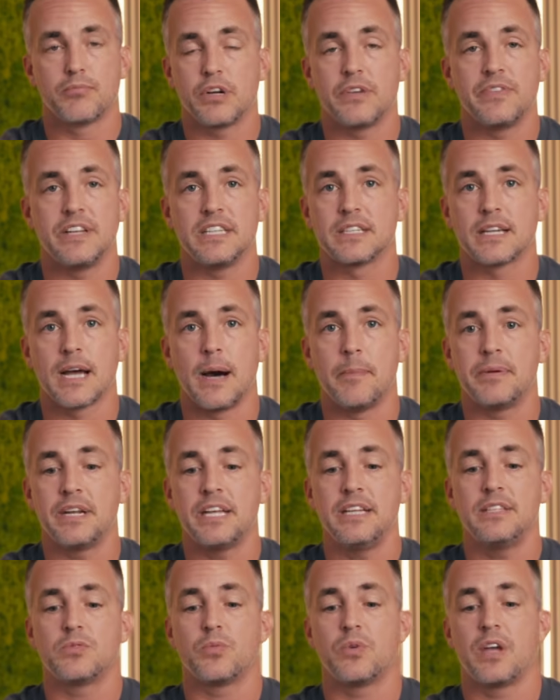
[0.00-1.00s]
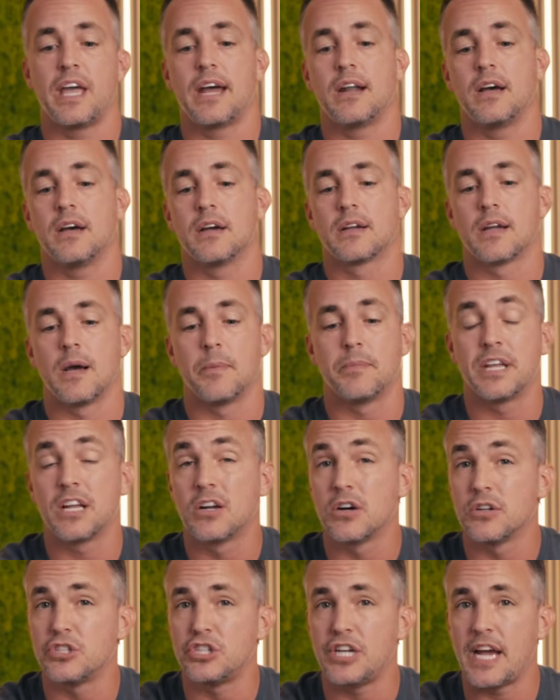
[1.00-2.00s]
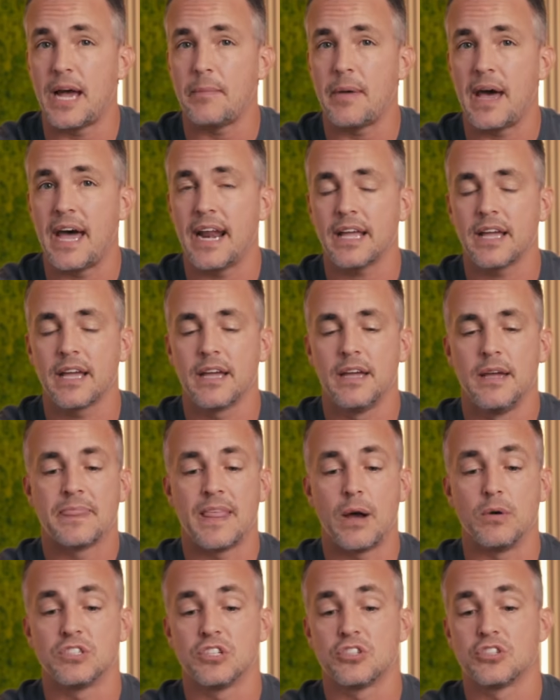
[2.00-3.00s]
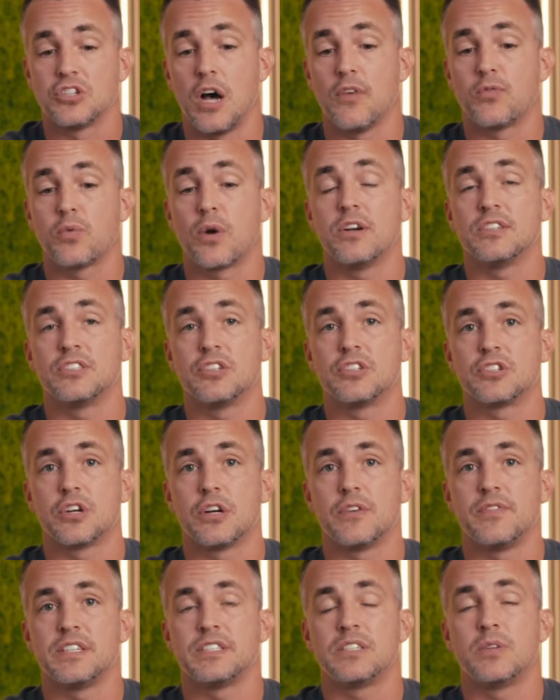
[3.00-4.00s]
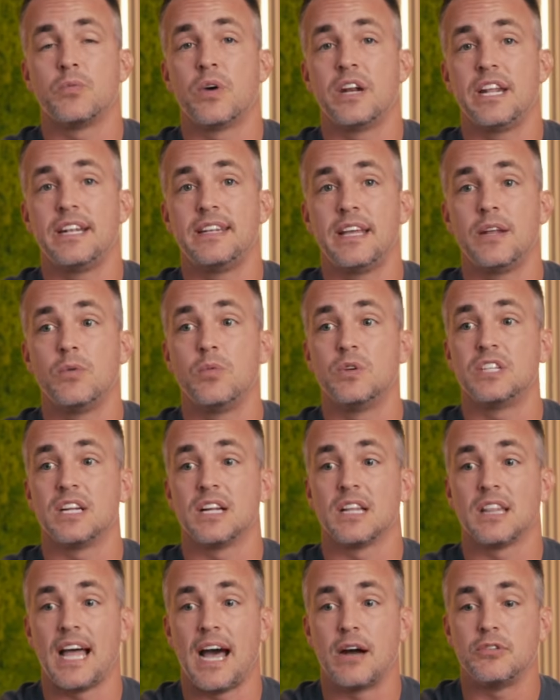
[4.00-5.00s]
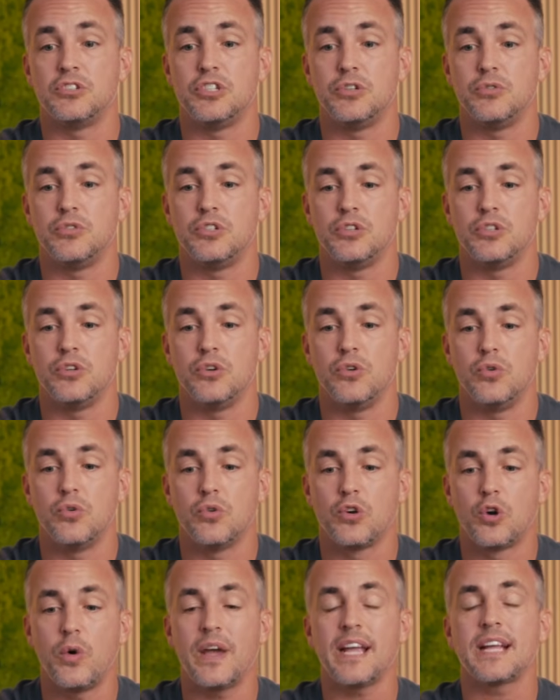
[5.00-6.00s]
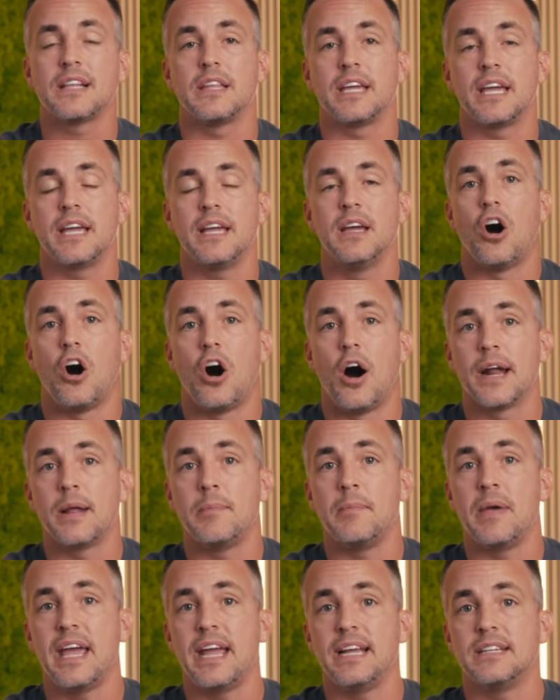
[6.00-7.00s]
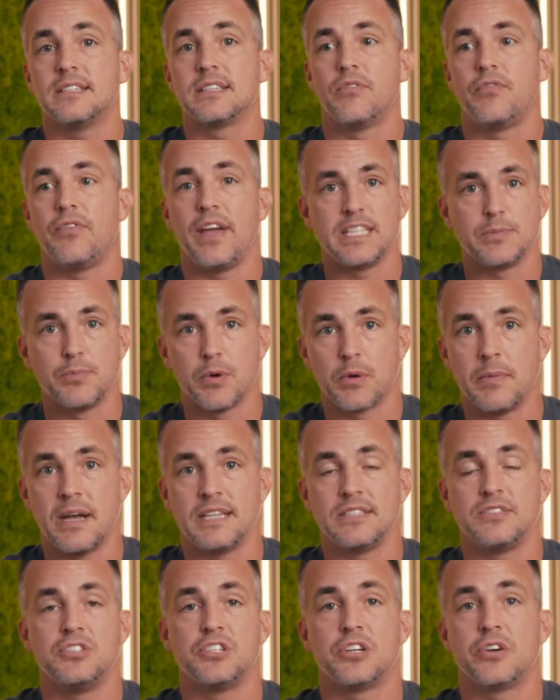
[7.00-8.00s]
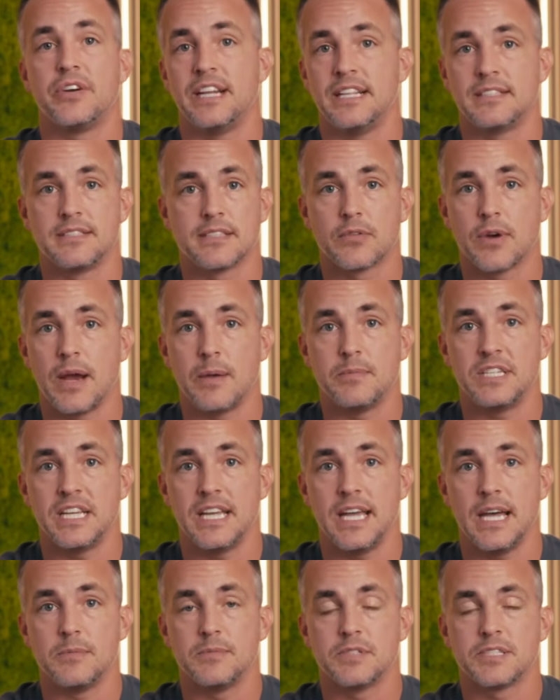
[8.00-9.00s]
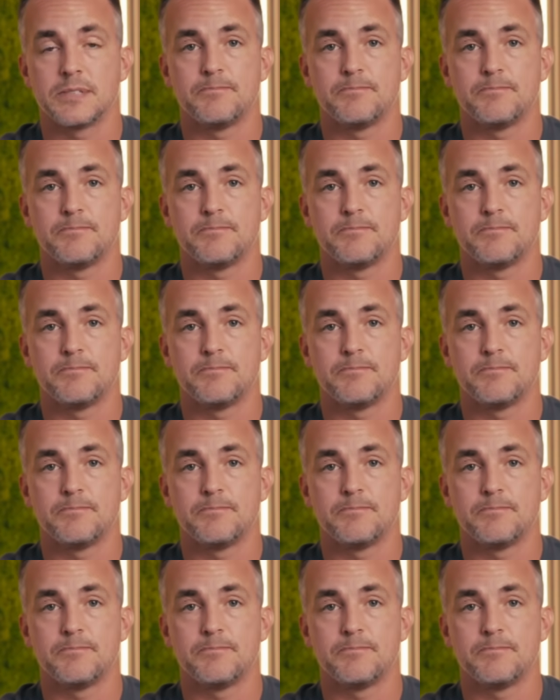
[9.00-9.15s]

previous companies, we had a company called Chatmatic. That was a software as a service, and what it did was it allowed you to quickly automate Facebook Messenger and Instagram DMs.